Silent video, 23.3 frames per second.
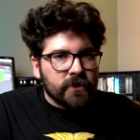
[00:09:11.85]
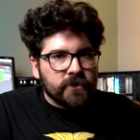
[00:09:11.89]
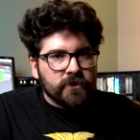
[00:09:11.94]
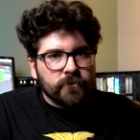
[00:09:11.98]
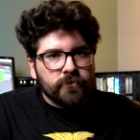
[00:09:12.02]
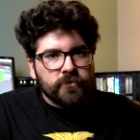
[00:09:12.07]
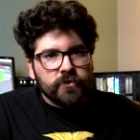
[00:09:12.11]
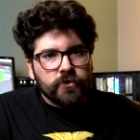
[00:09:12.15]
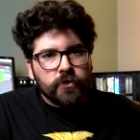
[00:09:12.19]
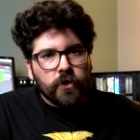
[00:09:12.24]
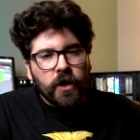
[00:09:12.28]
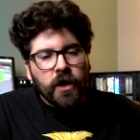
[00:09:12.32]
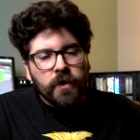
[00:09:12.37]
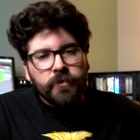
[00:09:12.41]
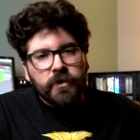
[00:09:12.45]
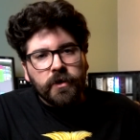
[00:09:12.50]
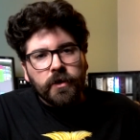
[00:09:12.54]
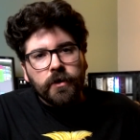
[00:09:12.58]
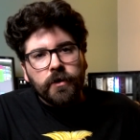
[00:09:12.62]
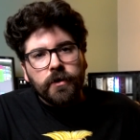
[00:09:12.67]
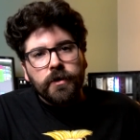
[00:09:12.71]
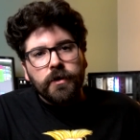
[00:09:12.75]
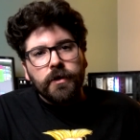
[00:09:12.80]
and
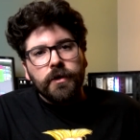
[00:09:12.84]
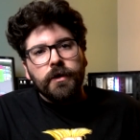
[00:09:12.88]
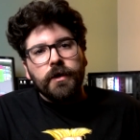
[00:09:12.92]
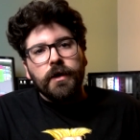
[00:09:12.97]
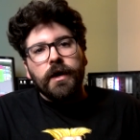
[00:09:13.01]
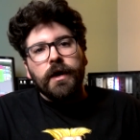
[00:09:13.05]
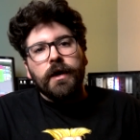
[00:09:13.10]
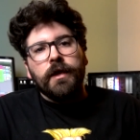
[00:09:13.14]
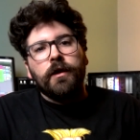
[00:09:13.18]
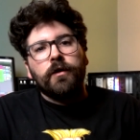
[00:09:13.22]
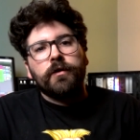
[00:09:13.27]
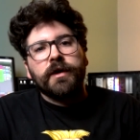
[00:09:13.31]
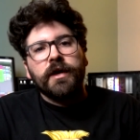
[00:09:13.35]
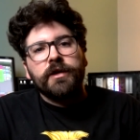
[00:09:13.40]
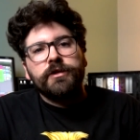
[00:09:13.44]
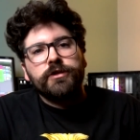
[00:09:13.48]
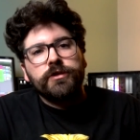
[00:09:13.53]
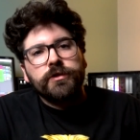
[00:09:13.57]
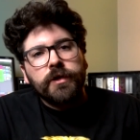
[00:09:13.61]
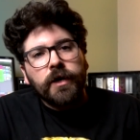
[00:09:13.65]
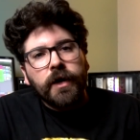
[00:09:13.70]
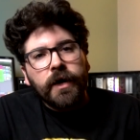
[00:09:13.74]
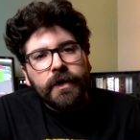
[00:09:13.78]
subscribing, and I'll catch
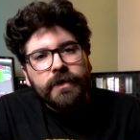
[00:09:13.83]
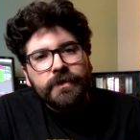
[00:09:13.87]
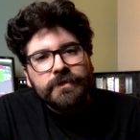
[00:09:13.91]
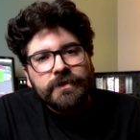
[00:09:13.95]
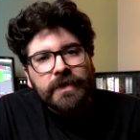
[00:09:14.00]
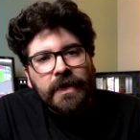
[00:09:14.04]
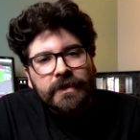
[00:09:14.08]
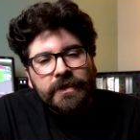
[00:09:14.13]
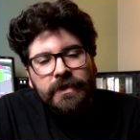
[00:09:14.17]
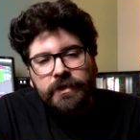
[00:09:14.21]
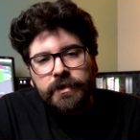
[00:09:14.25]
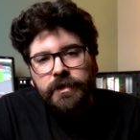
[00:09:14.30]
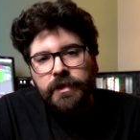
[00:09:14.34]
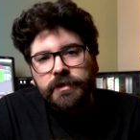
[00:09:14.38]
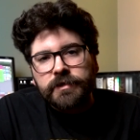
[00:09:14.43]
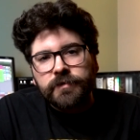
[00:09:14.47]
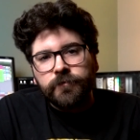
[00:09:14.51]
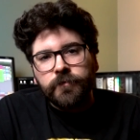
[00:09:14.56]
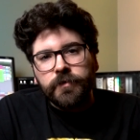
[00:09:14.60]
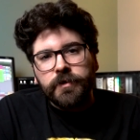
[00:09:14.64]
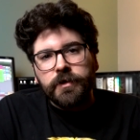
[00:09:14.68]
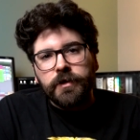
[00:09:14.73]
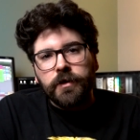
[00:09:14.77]
you guys at the
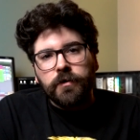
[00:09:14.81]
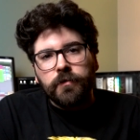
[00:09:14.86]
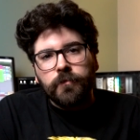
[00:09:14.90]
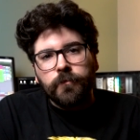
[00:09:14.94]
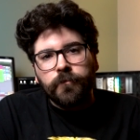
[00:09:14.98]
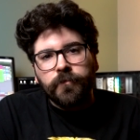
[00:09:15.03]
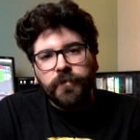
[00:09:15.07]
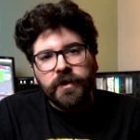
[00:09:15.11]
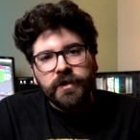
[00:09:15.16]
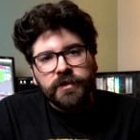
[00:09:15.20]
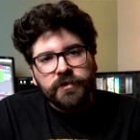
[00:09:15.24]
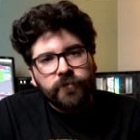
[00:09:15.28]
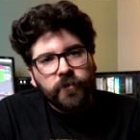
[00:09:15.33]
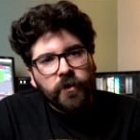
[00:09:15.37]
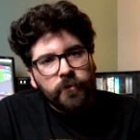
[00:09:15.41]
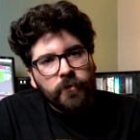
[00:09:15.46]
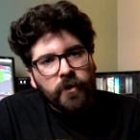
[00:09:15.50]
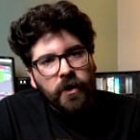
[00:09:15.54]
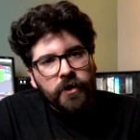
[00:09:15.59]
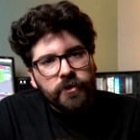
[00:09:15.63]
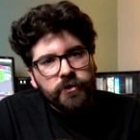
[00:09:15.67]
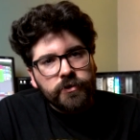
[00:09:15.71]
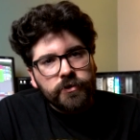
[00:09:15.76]
next video. Thanks very
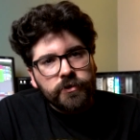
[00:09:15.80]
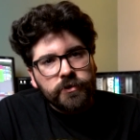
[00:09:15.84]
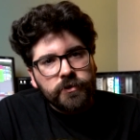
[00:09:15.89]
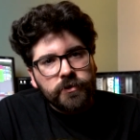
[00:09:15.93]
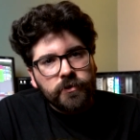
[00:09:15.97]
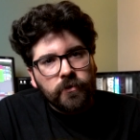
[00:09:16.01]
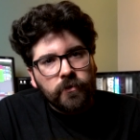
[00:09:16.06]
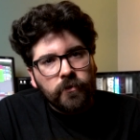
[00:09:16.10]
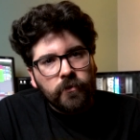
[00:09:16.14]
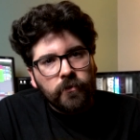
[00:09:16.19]
much.